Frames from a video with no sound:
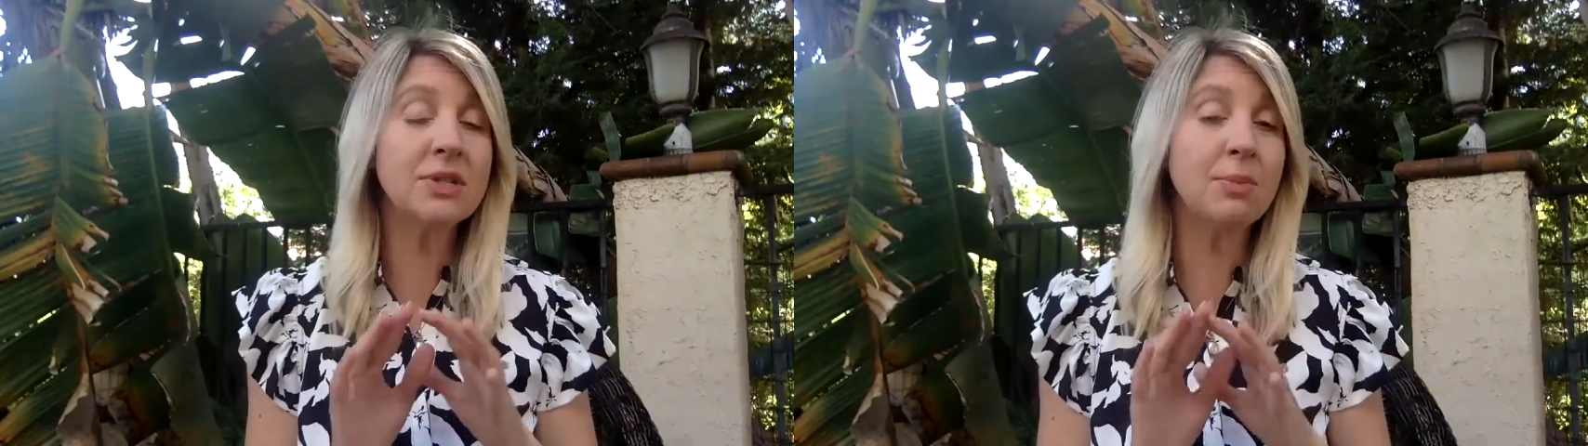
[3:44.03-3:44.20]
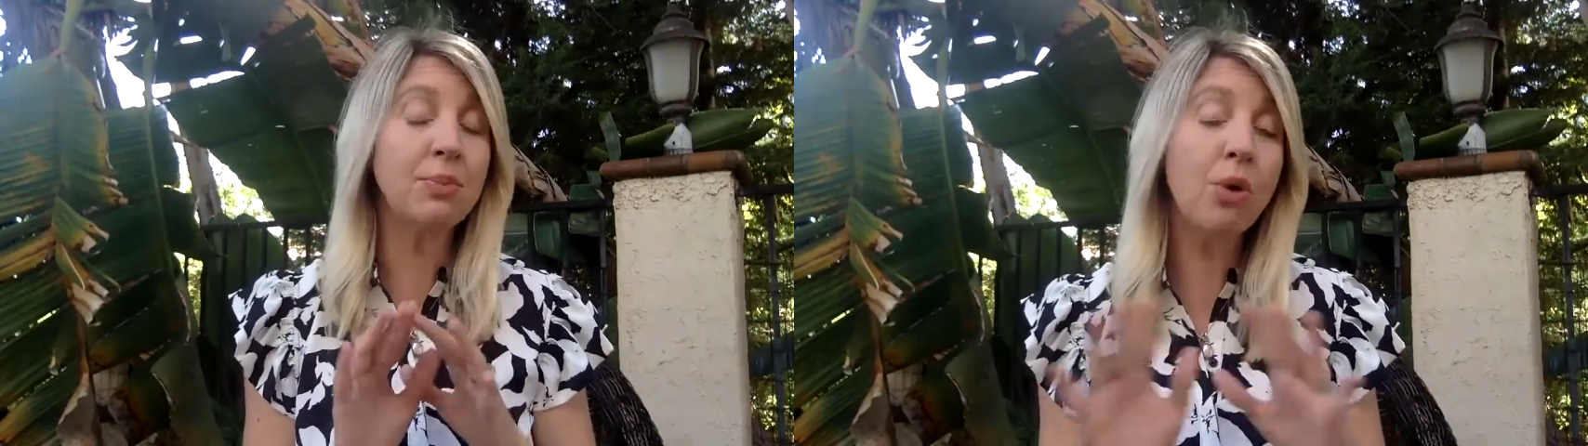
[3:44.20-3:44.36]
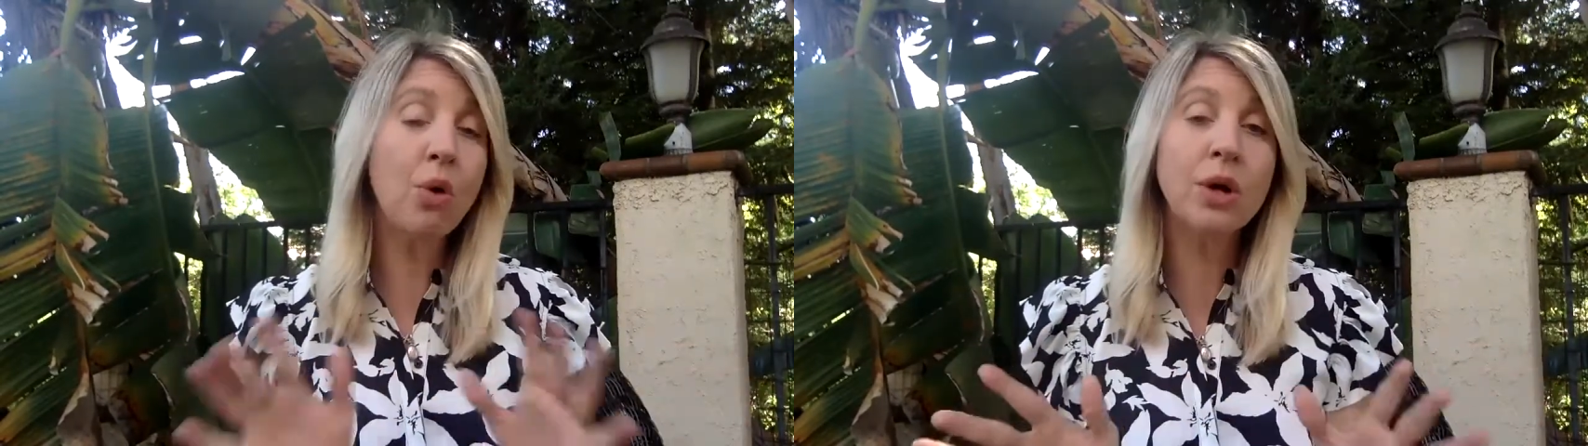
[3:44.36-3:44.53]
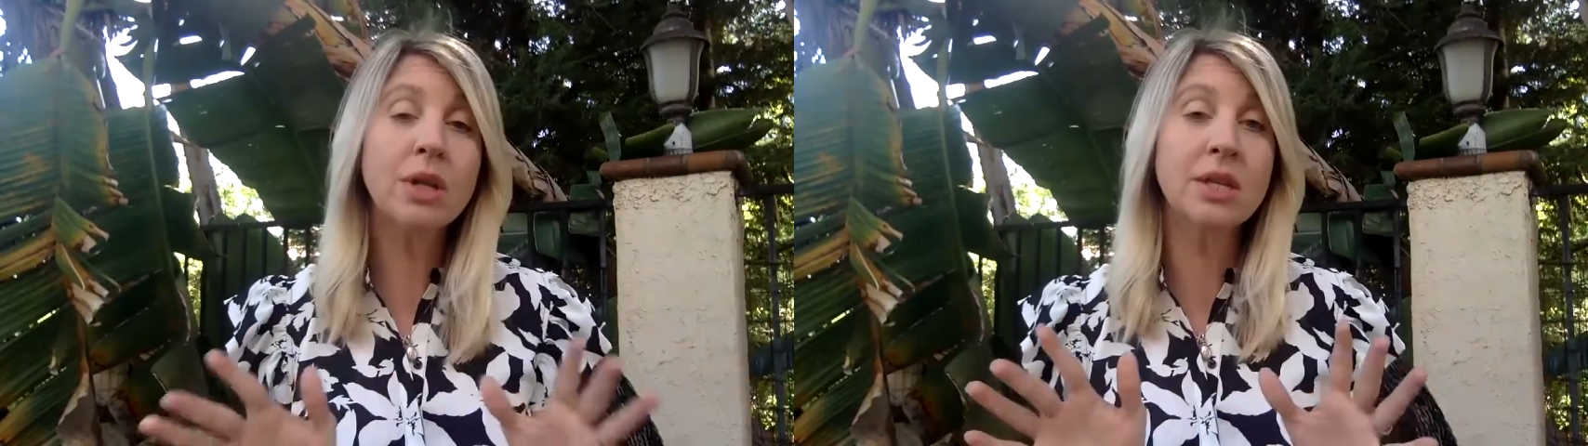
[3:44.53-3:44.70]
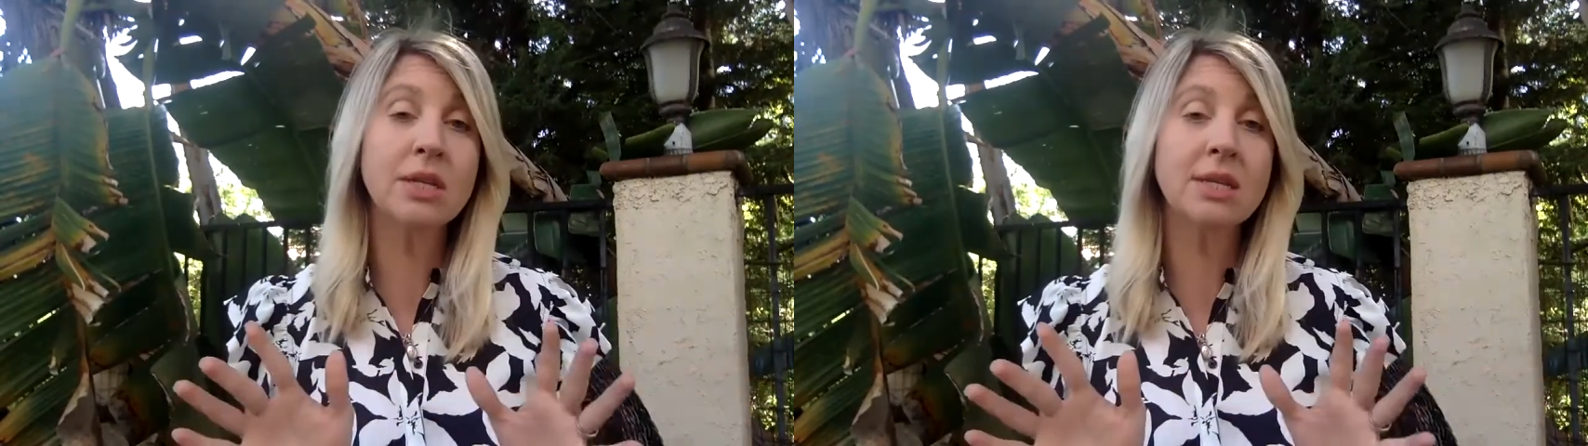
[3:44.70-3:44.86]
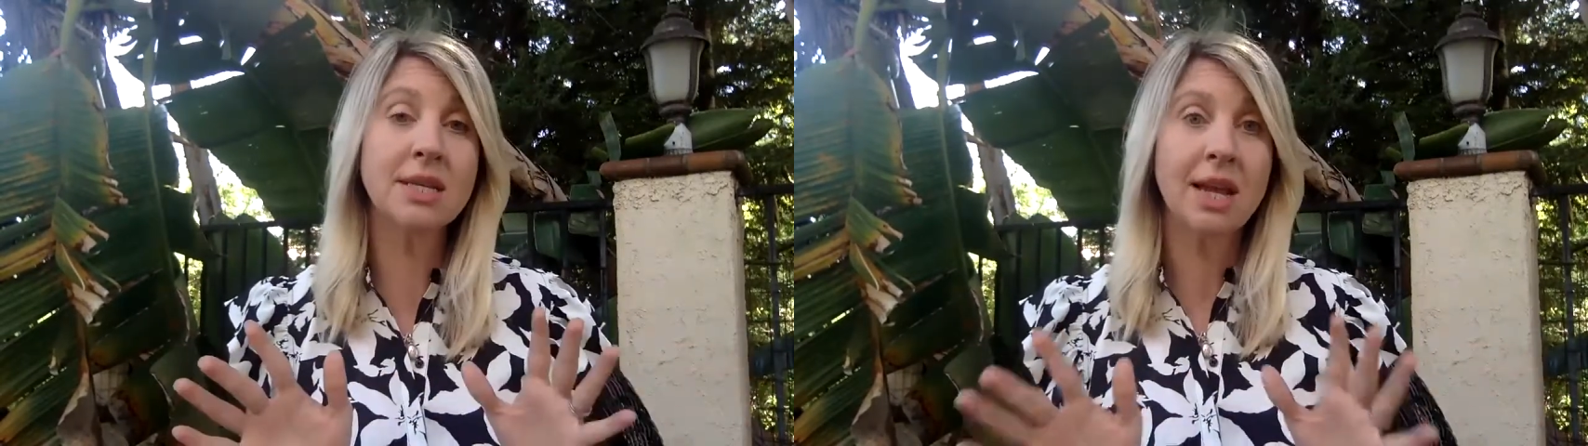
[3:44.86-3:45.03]

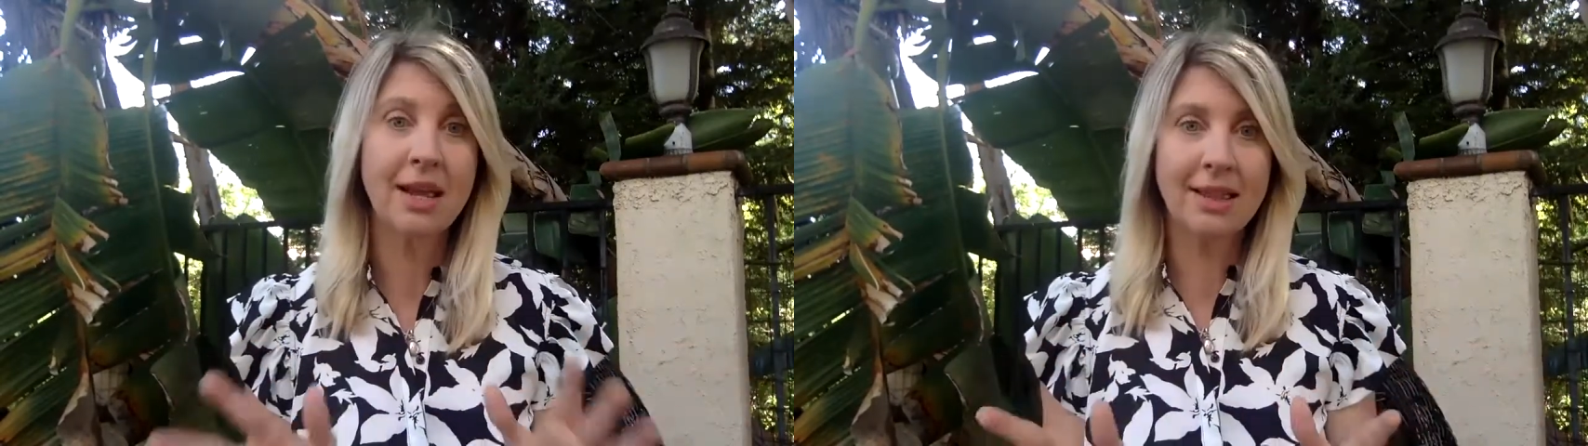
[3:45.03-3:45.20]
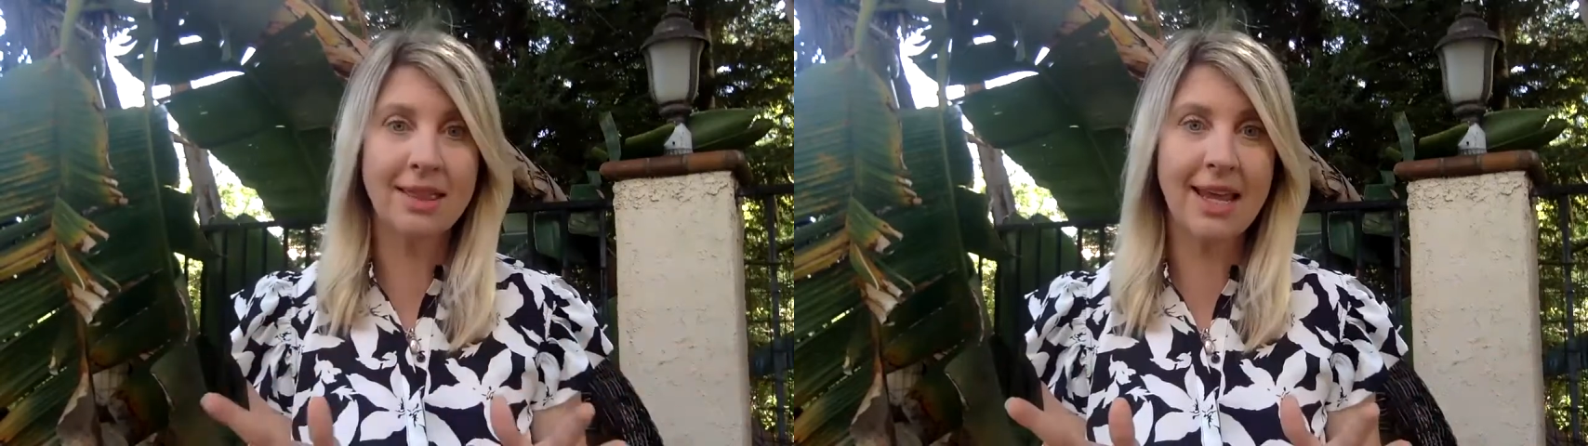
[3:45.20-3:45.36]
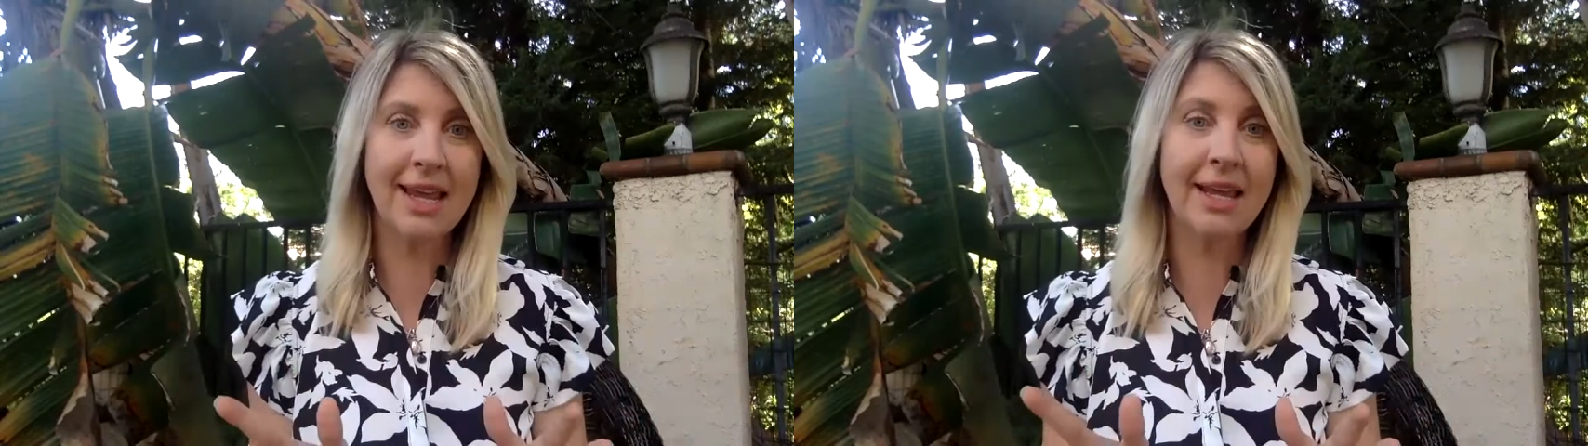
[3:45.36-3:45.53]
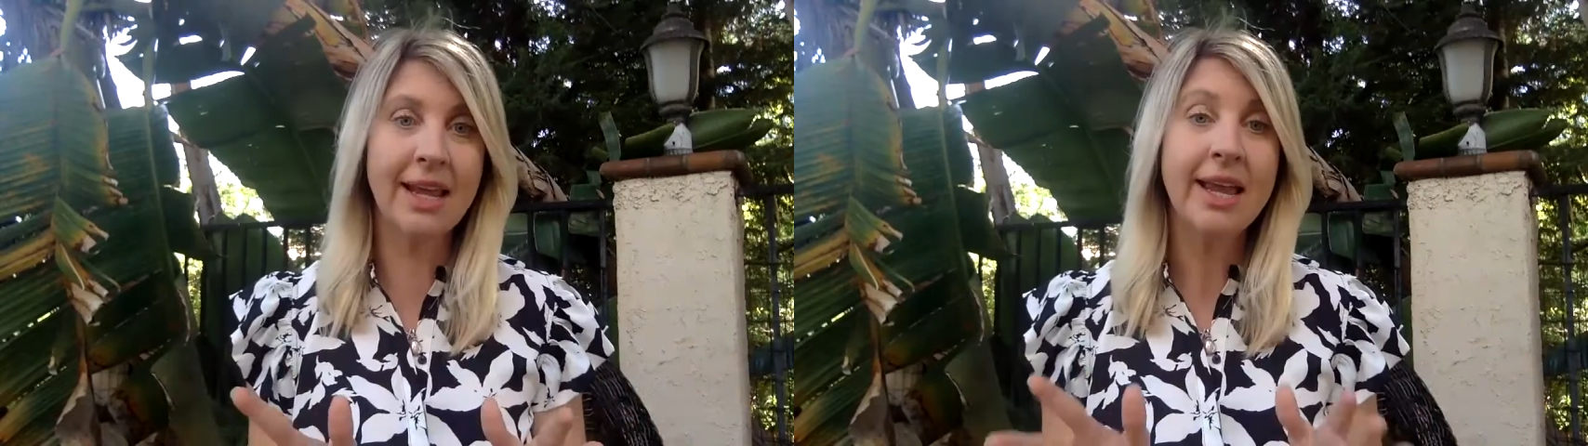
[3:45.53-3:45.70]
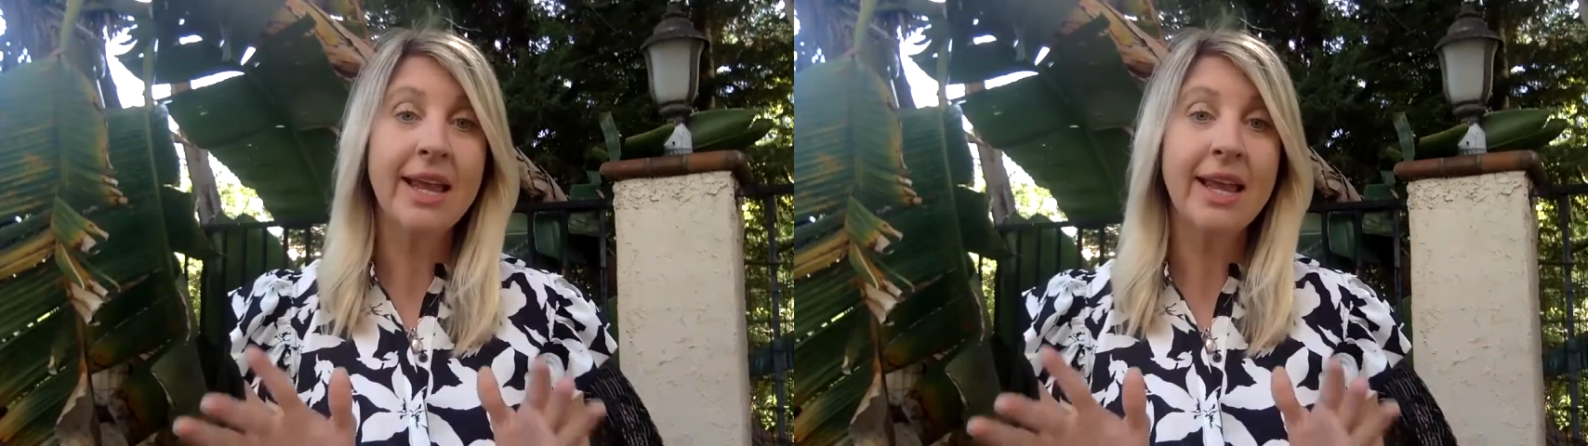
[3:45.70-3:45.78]
important thing